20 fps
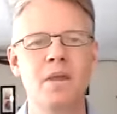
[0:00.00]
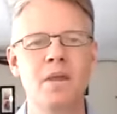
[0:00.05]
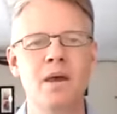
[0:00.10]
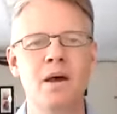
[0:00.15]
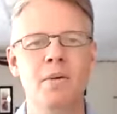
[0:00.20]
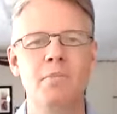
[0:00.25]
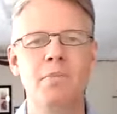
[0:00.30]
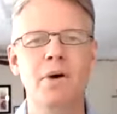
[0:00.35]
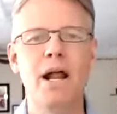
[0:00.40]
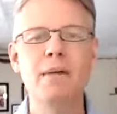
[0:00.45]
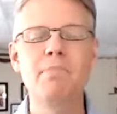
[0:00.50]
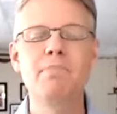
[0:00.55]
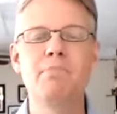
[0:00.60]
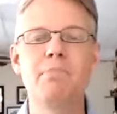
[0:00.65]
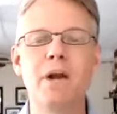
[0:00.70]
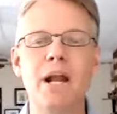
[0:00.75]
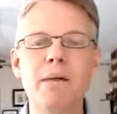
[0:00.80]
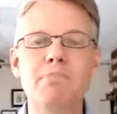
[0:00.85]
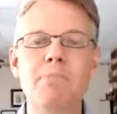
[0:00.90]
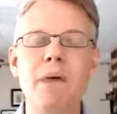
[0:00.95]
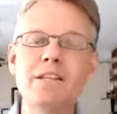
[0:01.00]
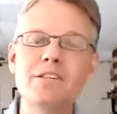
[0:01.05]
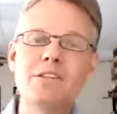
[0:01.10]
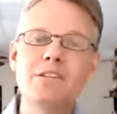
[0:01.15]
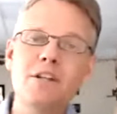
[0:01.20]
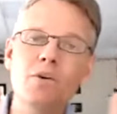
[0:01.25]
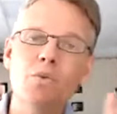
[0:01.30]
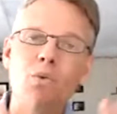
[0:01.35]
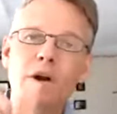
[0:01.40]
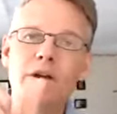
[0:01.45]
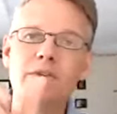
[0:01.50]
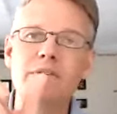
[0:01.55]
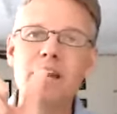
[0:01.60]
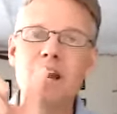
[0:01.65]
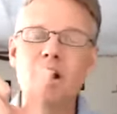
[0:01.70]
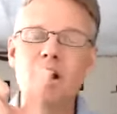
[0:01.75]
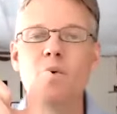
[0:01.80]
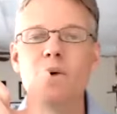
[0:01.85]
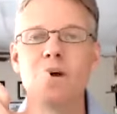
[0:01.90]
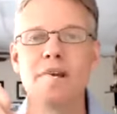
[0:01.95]
But I basically want to
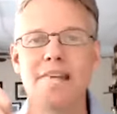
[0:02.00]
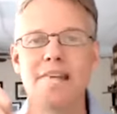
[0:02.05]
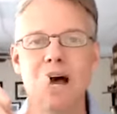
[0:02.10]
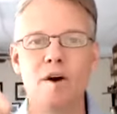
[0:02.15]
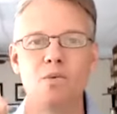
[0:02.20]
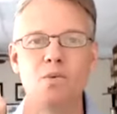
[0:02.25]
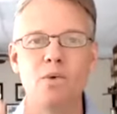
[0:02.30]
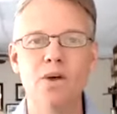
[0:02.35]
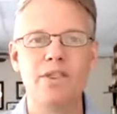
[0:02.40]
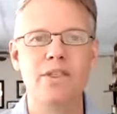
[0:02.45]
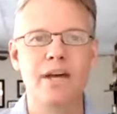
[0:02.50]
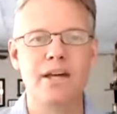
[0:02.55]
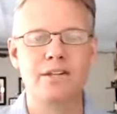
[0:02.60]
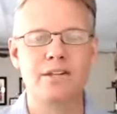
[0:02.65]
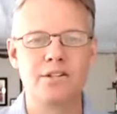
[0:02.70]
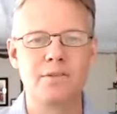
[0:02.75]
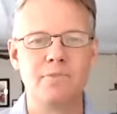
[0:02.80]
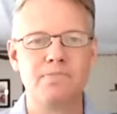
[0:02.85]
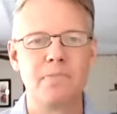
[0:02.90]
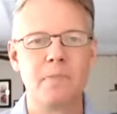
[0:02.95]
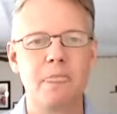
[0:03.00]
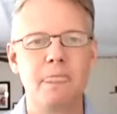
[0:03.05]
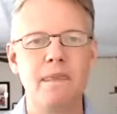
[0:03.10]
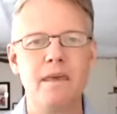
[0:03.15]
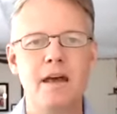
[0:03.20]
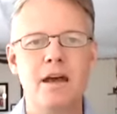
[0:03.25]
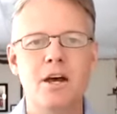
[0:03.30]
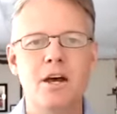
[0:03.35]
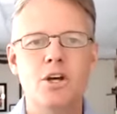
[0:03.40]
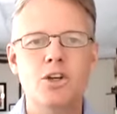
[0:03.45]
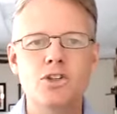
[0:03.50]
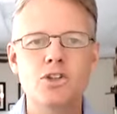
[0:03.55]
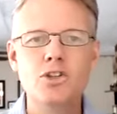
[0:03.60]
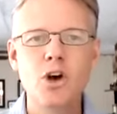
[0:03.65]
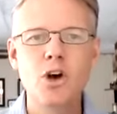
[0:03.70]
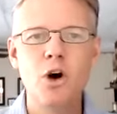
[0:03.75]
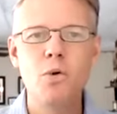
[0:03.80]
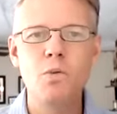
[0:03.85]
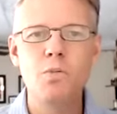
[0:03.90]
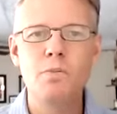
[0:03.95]
narrow it down with this.
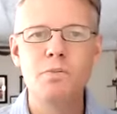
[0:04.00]
So